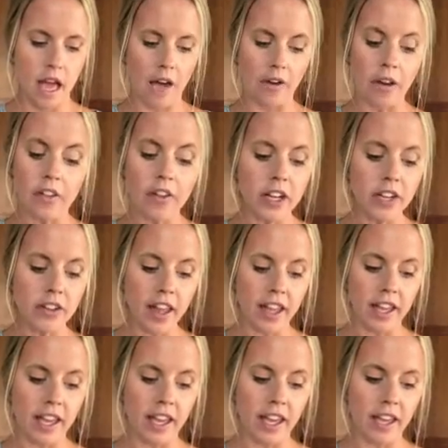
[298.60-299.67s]
however you
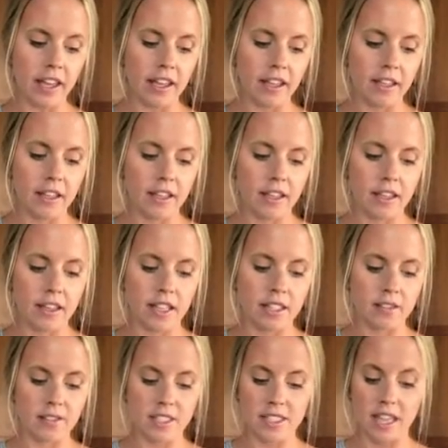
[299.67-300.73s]
like it.
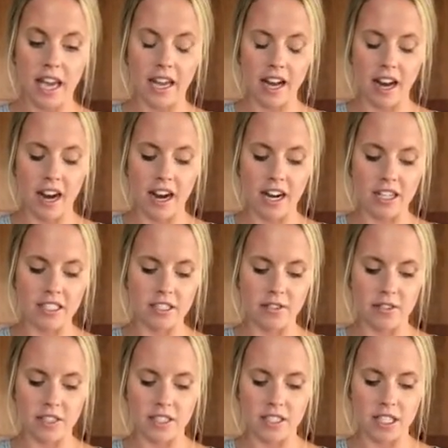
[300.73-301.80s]
This one's kind of hard,
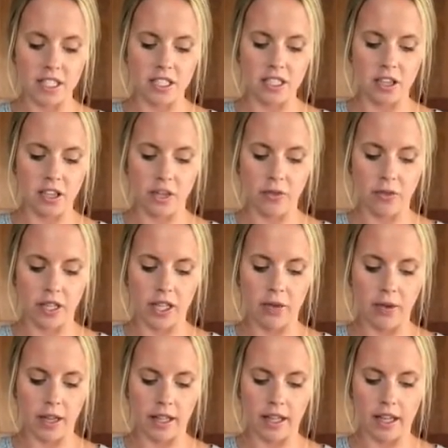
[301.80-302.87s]
so we're just gonna show you really
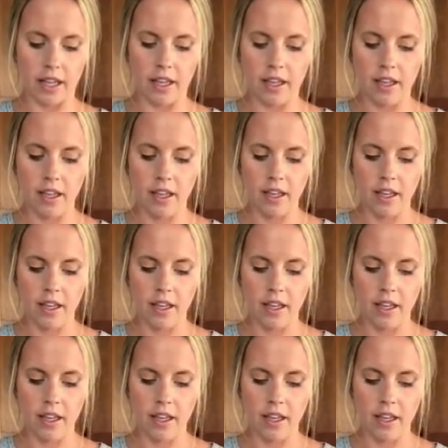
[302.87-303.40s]
quickly